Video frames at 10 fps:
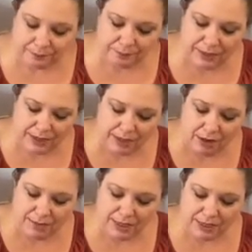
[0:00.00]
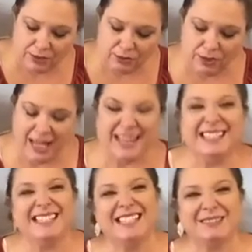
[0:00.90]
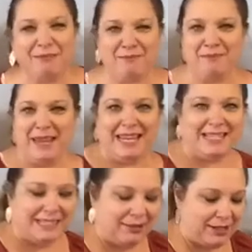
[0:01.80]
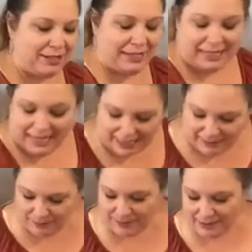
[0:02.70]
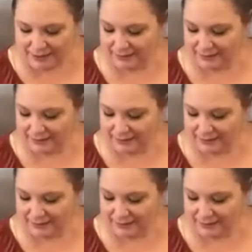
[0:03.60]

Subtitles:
So I'm just going to cook, this is just for me, so I don't need heaps.